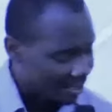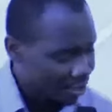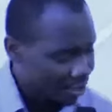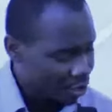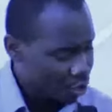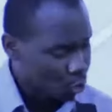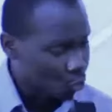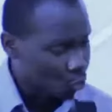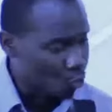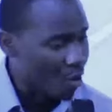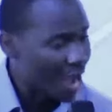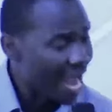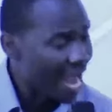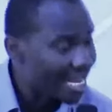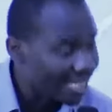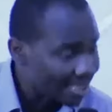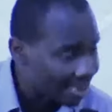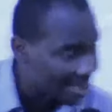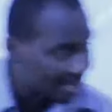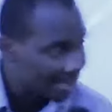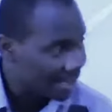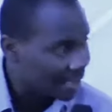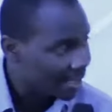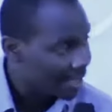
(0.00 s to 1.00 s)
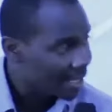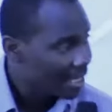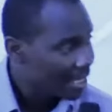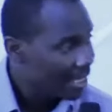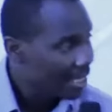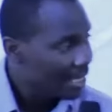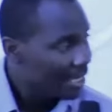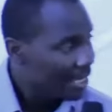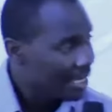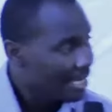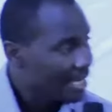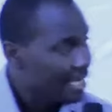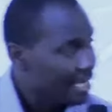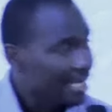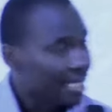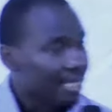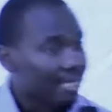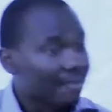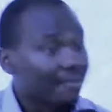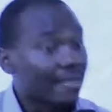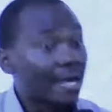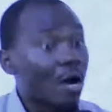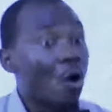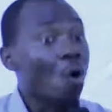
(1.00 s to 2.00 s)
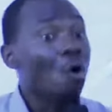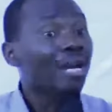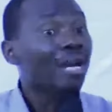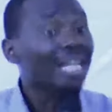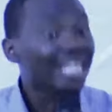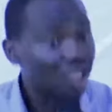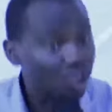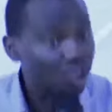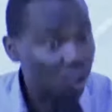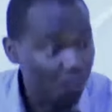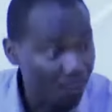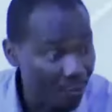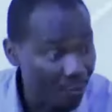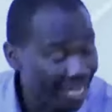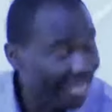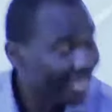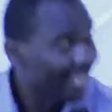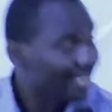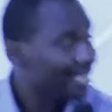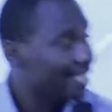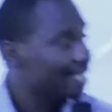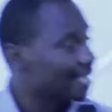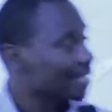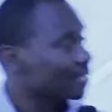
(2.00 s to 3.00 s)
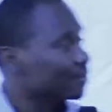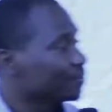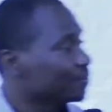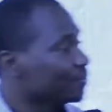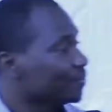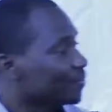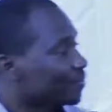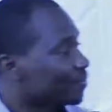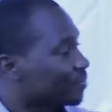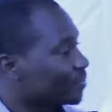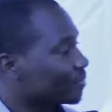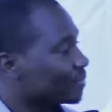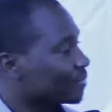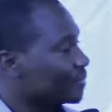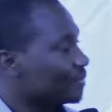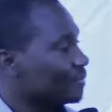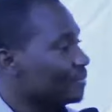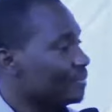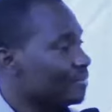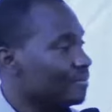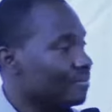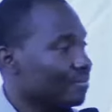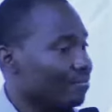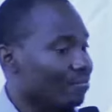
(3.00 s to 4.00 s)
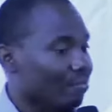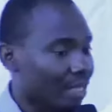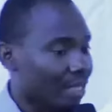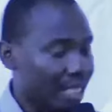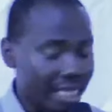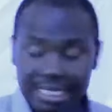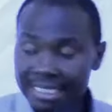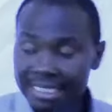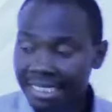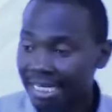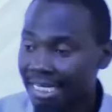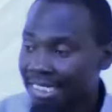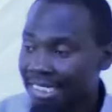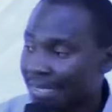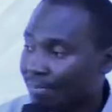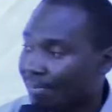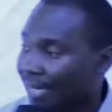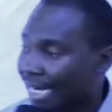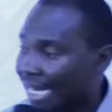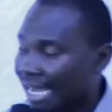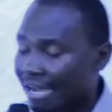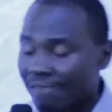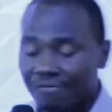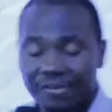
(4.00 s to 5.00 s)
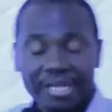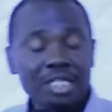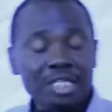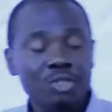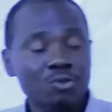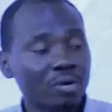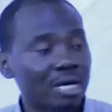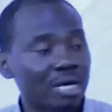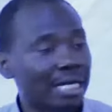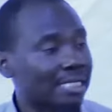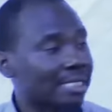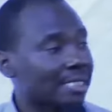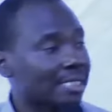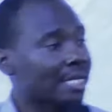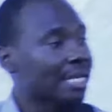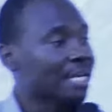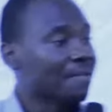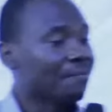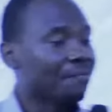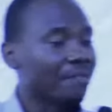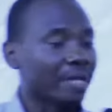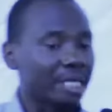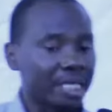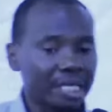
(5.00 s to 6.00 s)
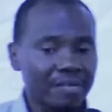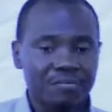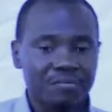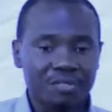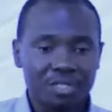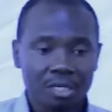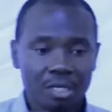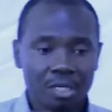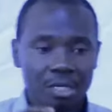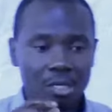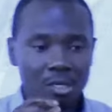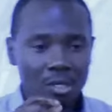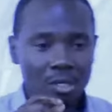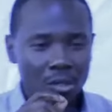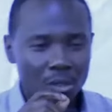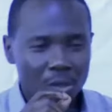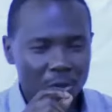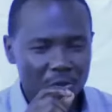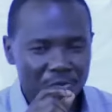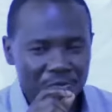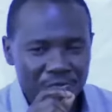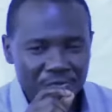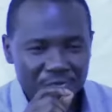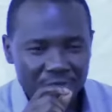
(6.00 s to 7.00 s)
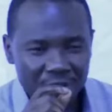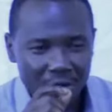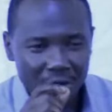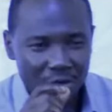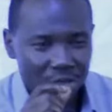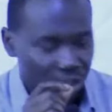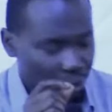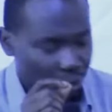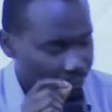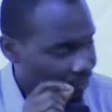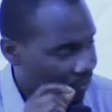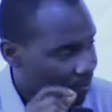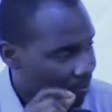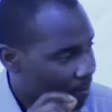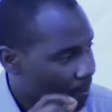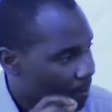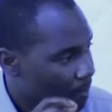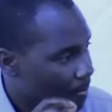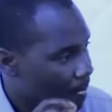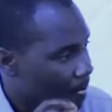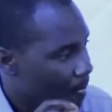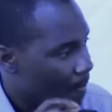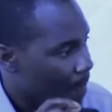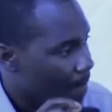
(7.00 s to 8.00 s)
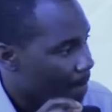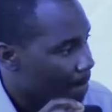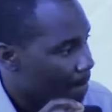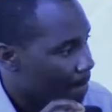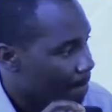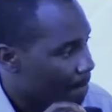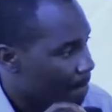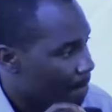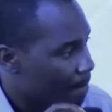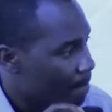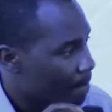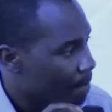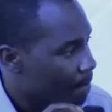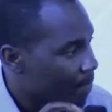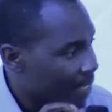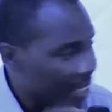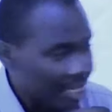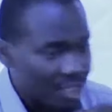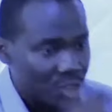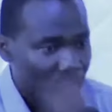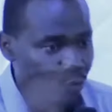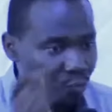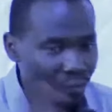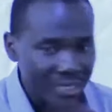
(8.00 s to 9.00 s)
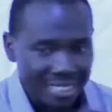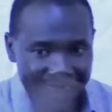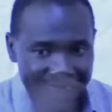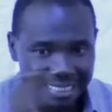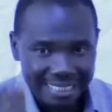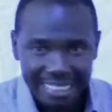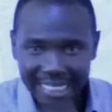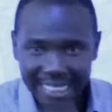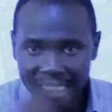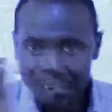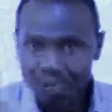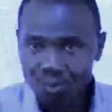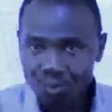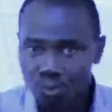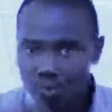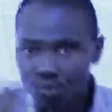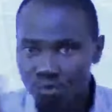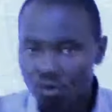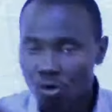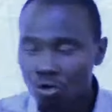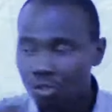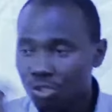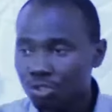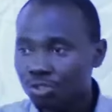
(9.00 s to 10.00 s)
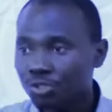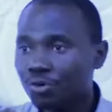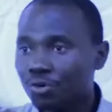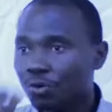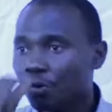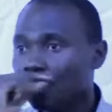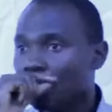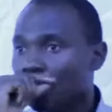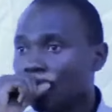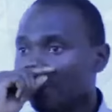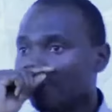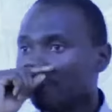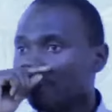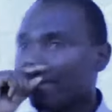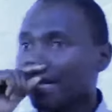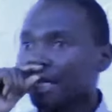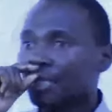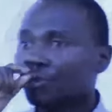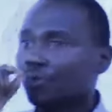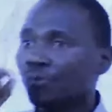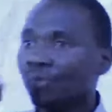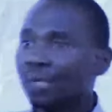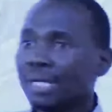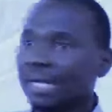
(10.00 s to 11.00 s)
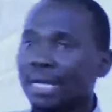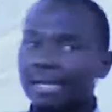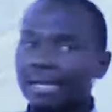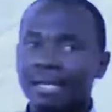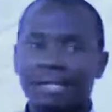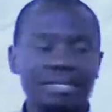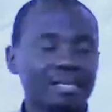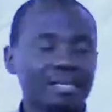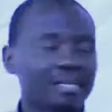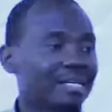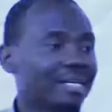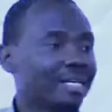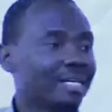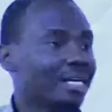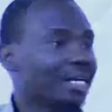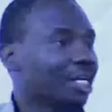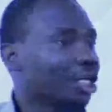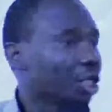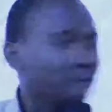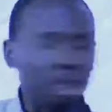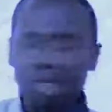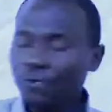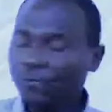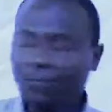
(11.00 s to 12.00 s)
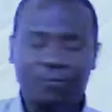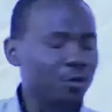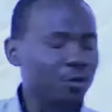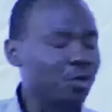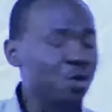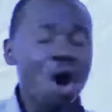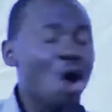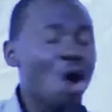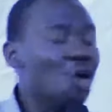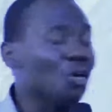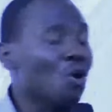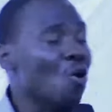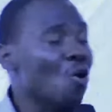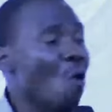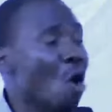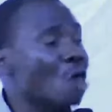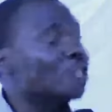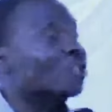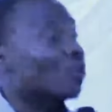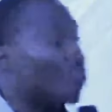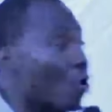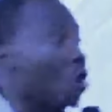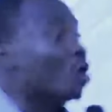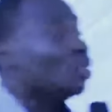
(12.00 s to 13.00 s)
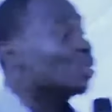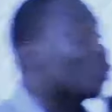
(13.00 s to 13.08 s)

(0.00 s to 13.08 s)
to us the Holy Spirit. Yet he has availed to us the gift of fellowship. Yet we still do not know that will. If you don't know what God's